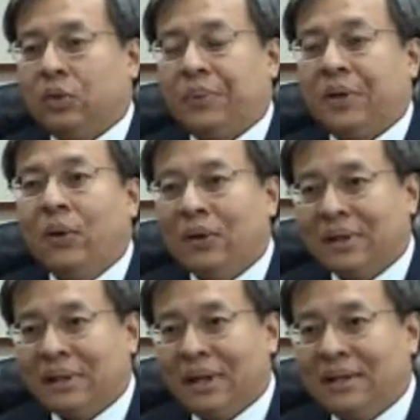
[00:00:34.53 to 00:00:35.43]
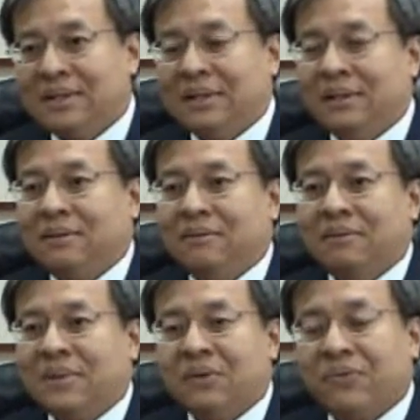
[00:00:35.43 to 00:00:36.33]
to be organized in
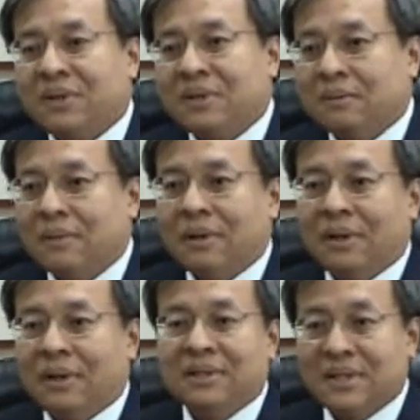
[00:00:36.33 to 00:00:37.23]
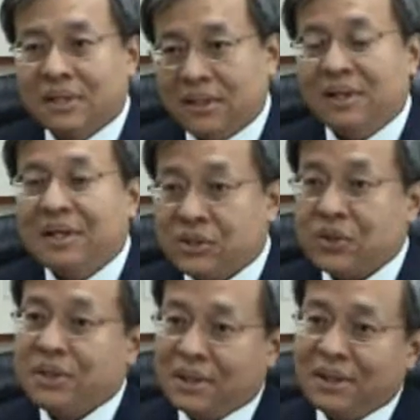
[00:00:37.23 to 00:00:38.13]
different cities each
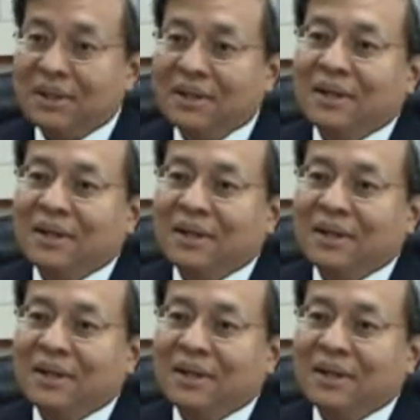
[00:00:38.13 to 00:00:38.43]
year.